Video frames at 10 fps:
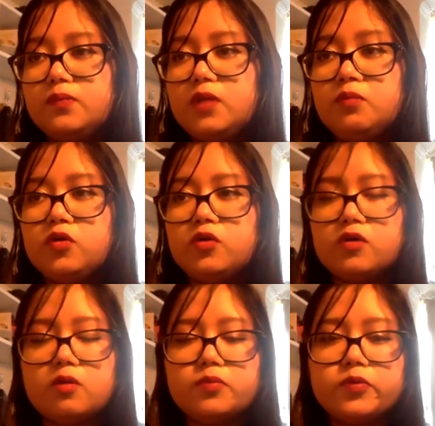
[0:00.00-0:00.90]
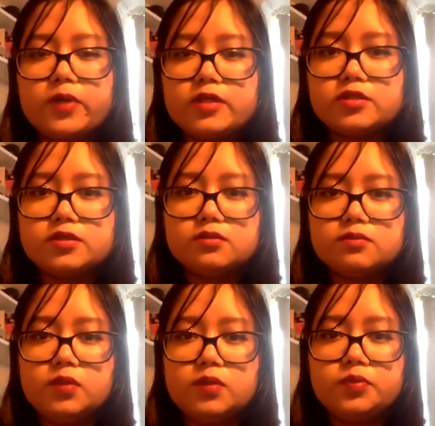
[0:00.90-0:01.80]
immunocompromised
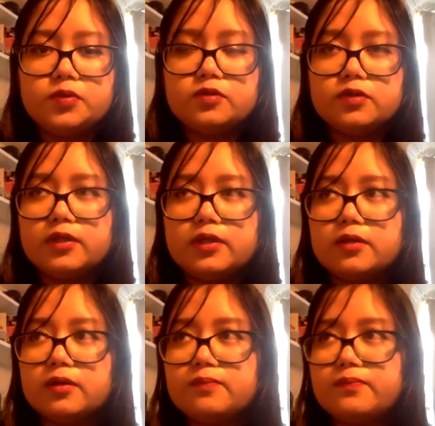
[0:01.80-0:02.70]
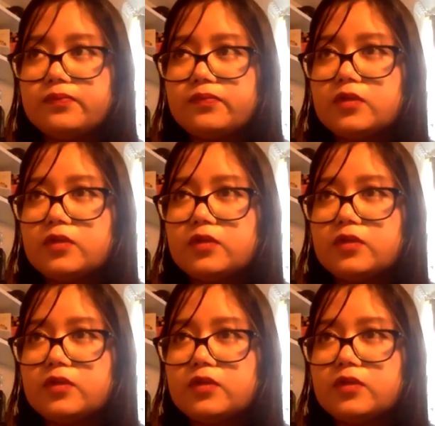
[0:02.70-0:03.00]
people um,